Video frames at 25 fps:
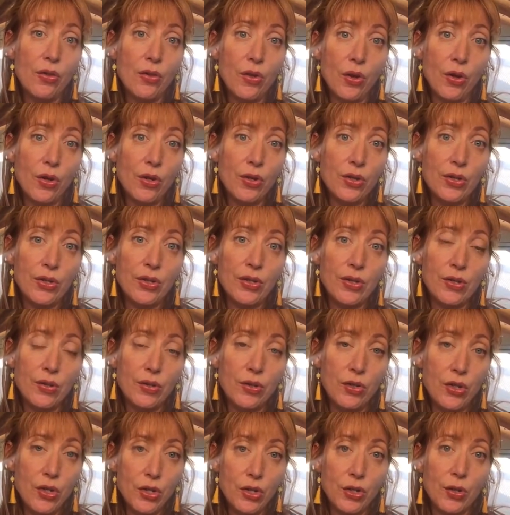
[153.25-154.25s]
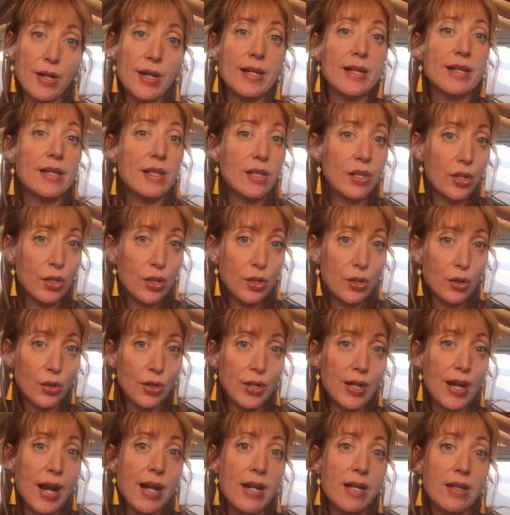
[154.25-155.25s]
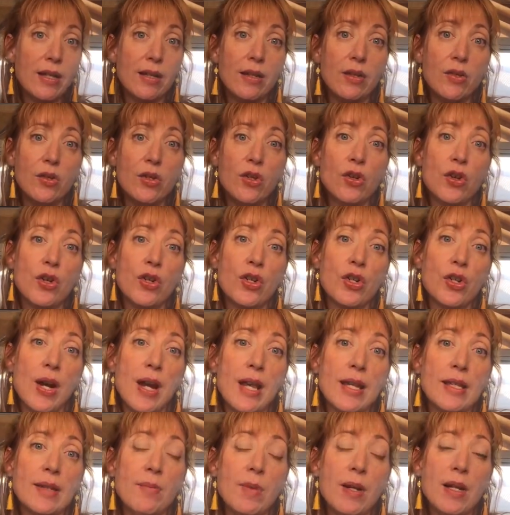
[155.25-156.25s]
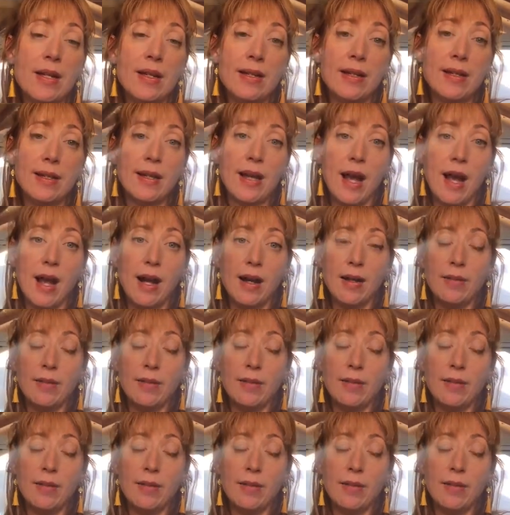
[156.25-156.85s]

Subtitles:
those nutrients to create neurotransmitters.